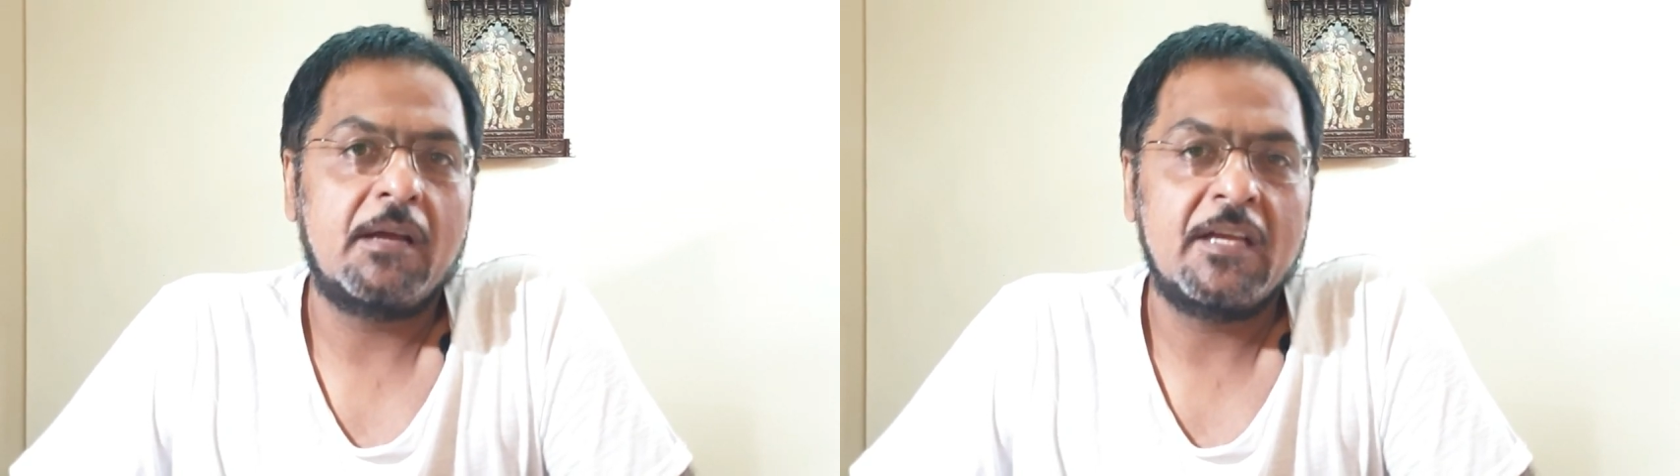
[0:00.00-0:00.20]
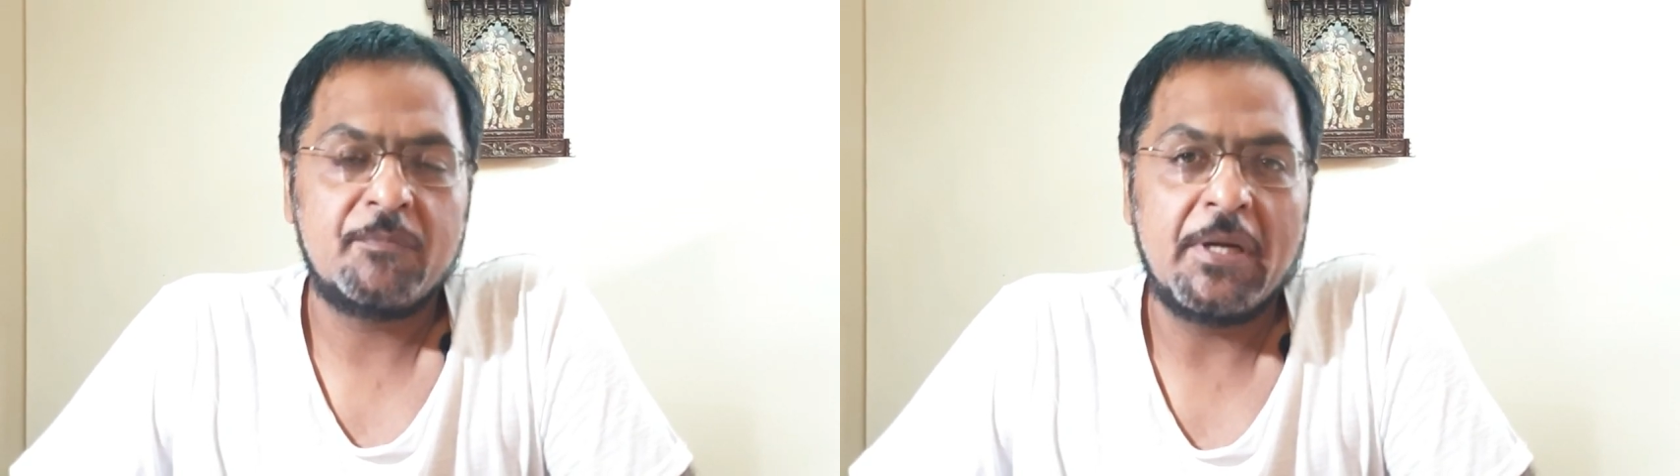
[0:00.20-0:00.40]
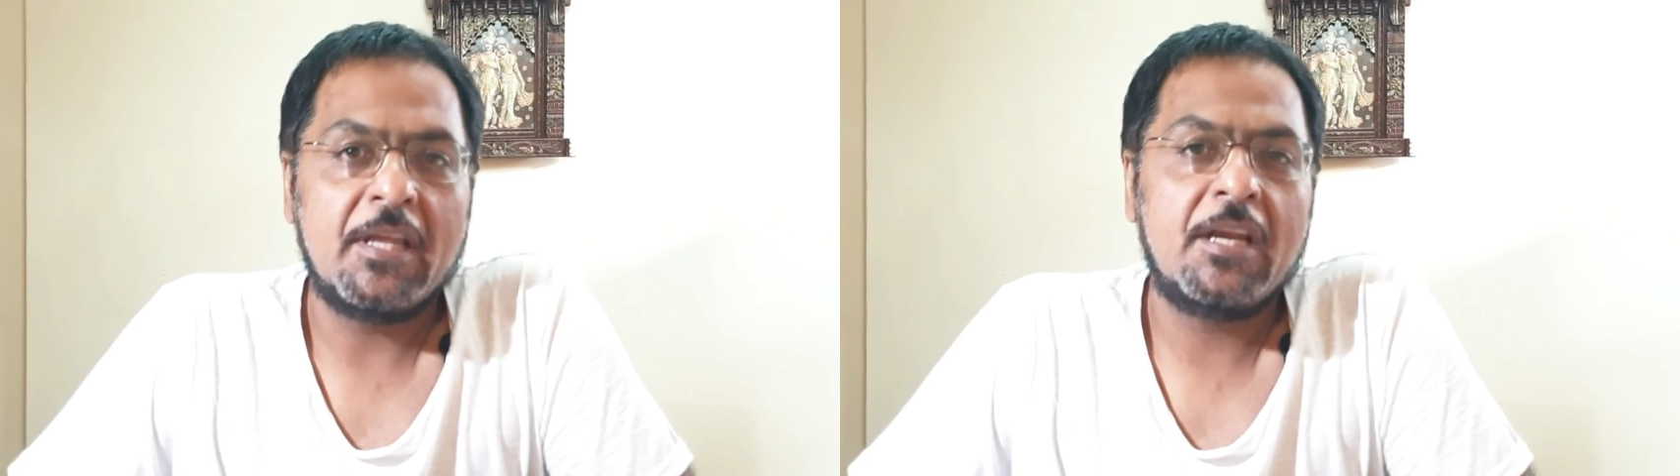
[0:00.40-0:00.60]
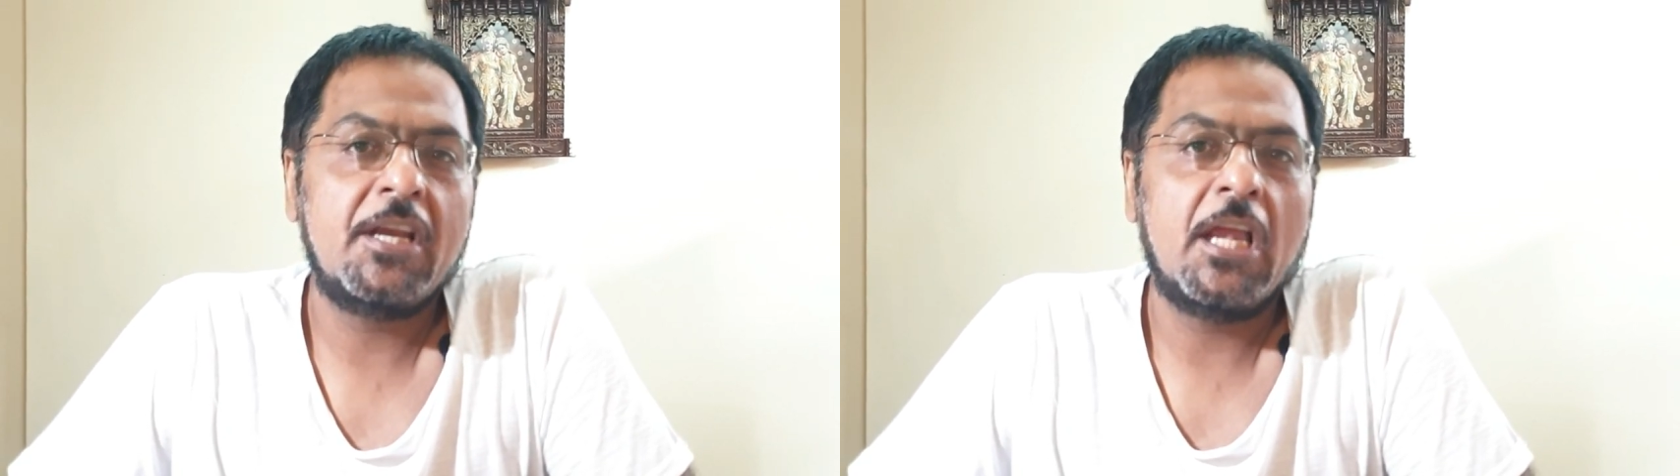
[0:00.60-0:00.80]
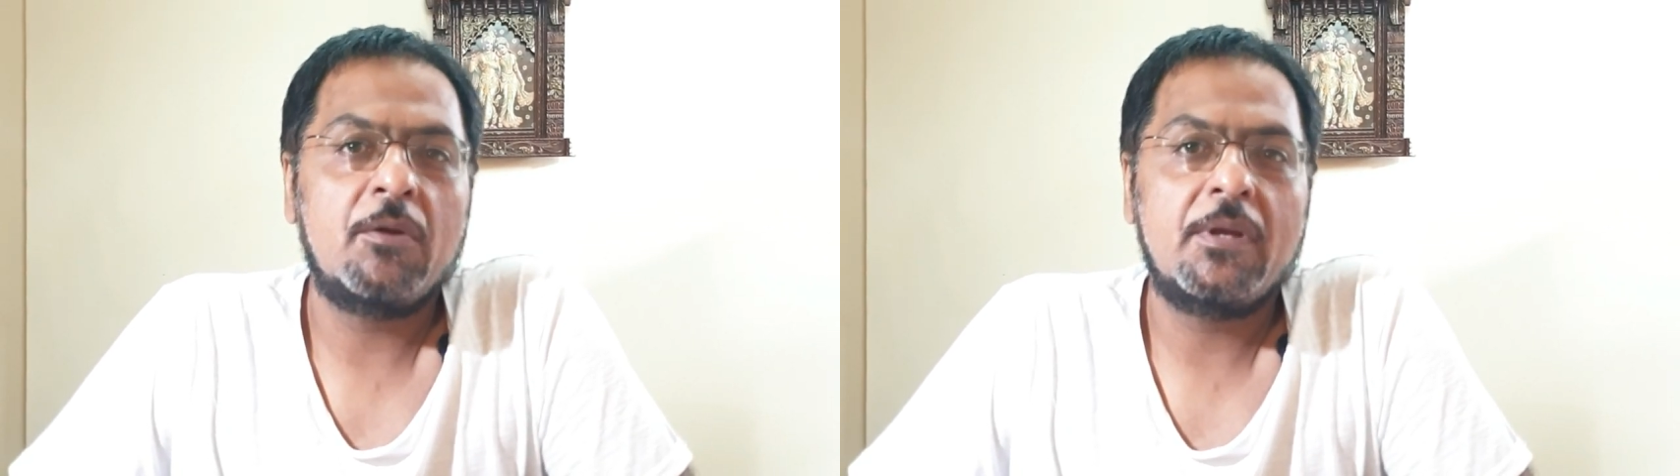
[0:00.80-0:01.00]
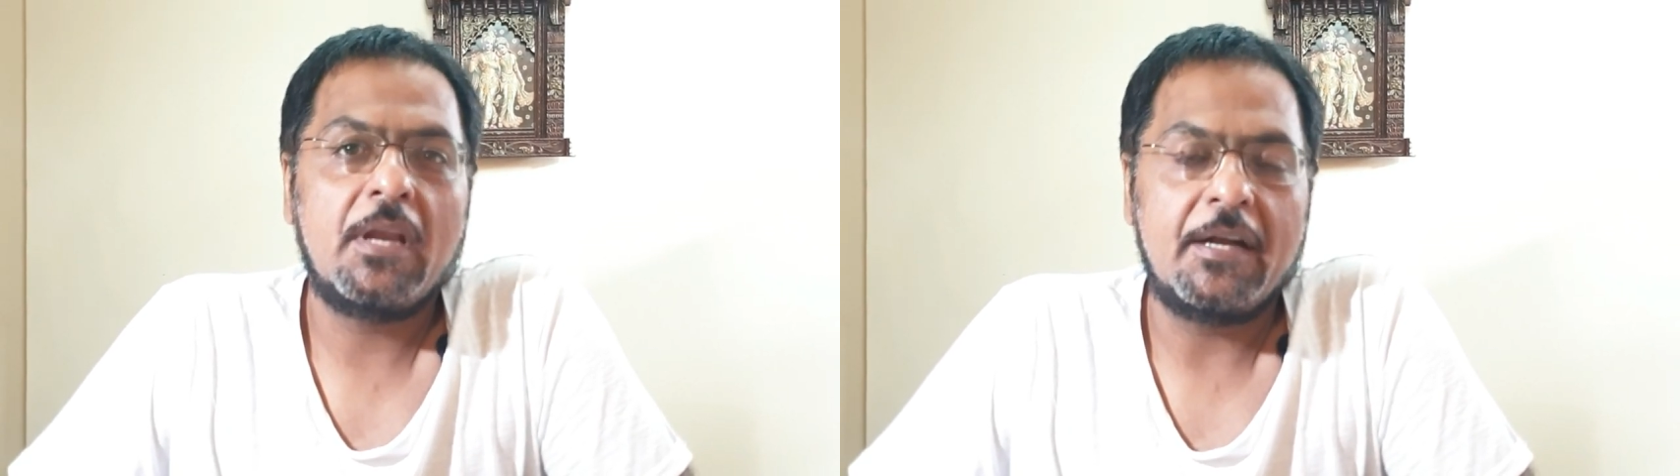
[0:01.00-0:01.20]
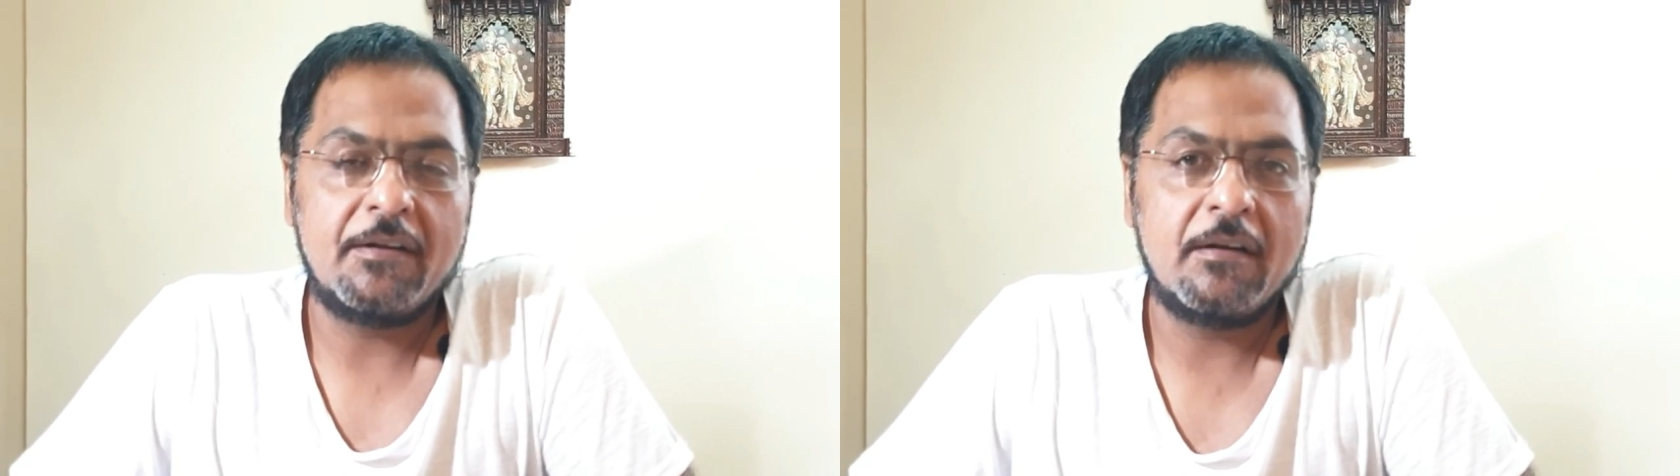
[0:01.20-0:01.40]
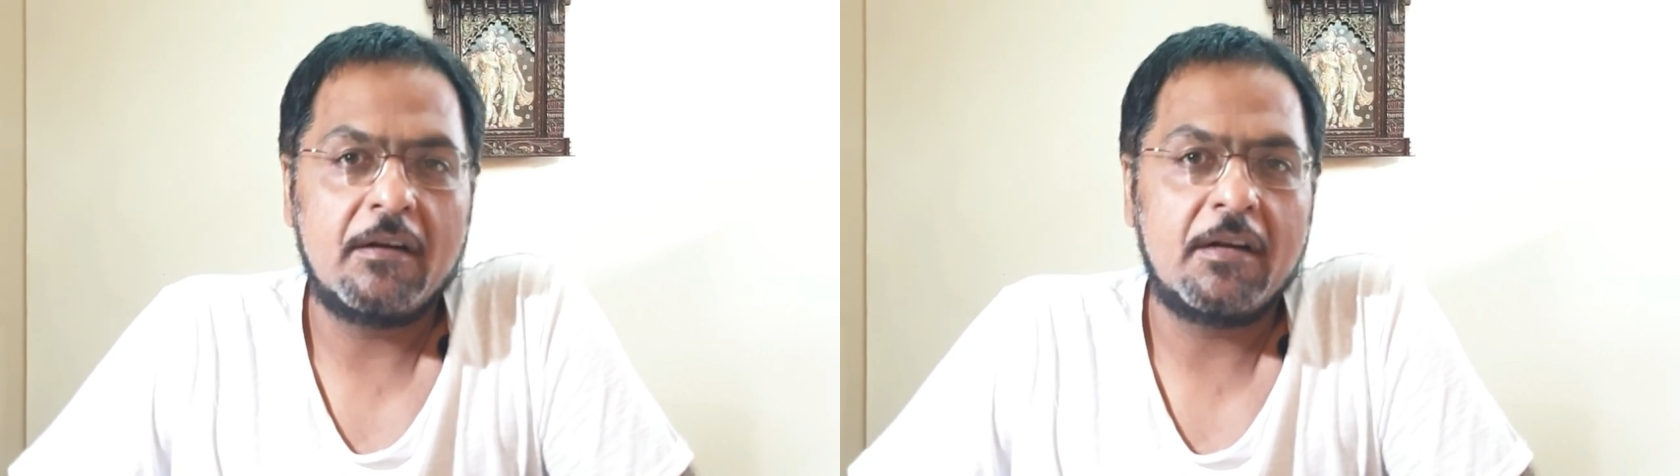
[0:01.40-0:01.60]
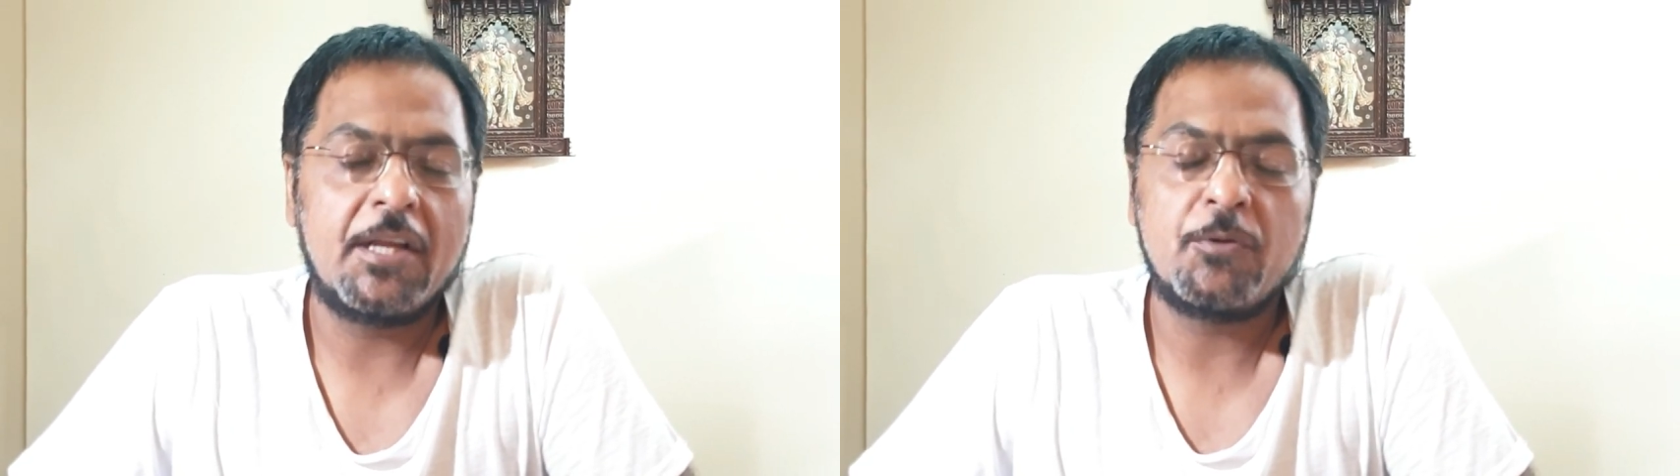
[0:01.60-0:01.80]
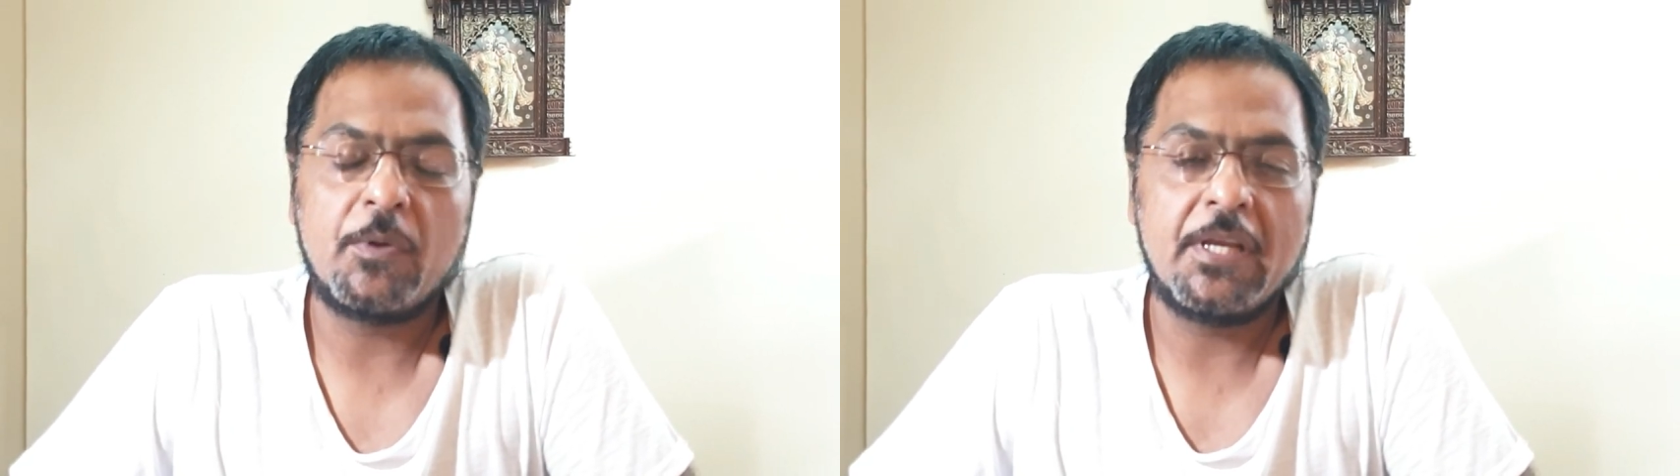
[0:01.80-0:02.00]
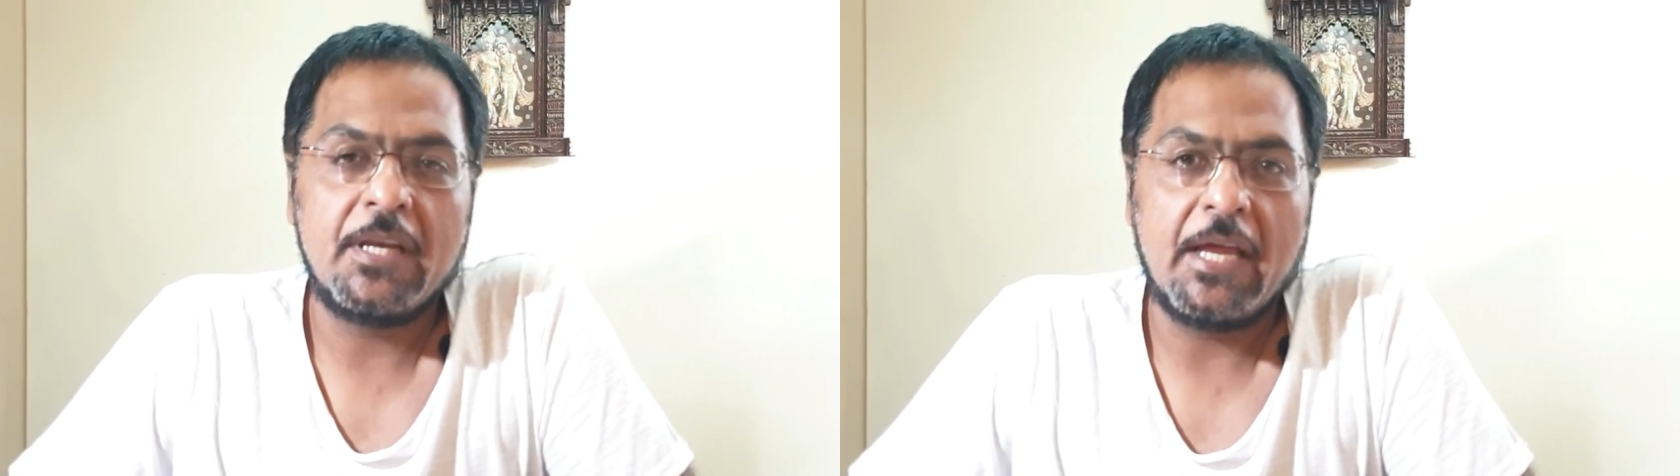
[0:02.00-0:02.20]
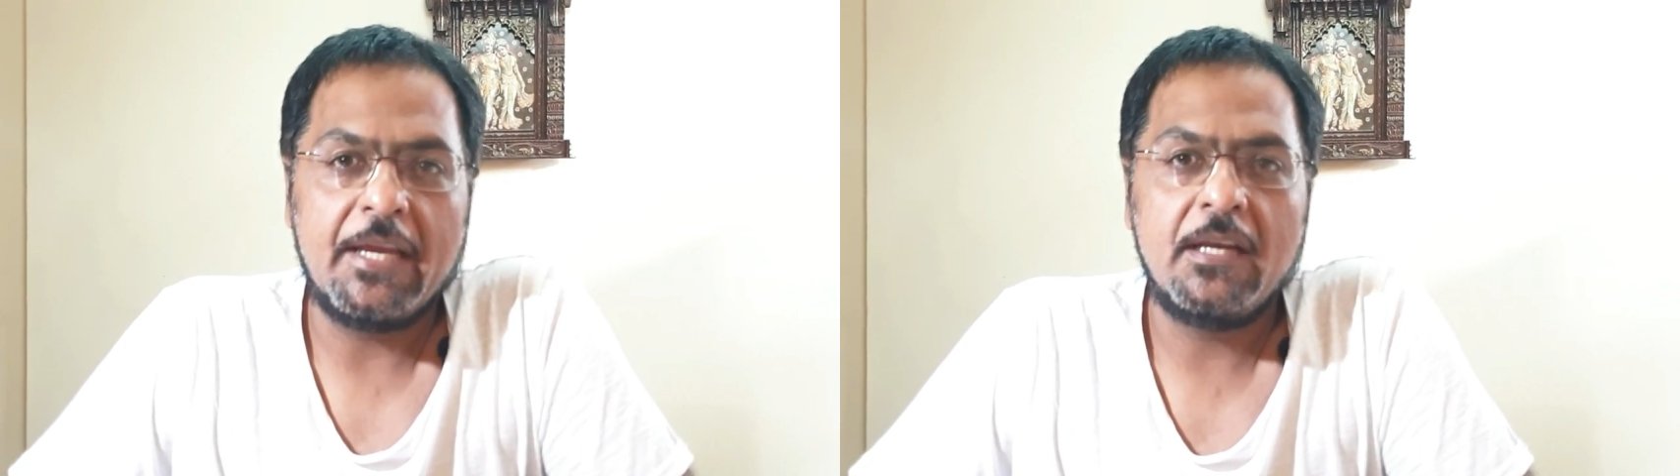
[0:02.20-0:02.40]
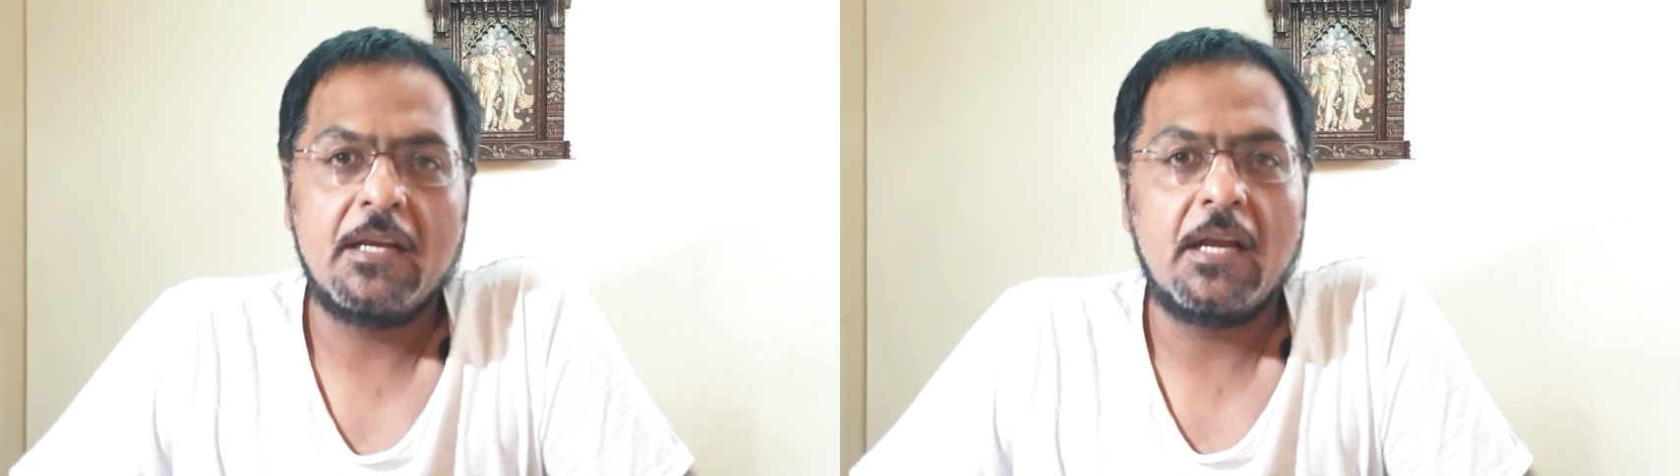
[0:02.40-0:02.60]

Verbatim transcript: as Mandarin Yellow in 1929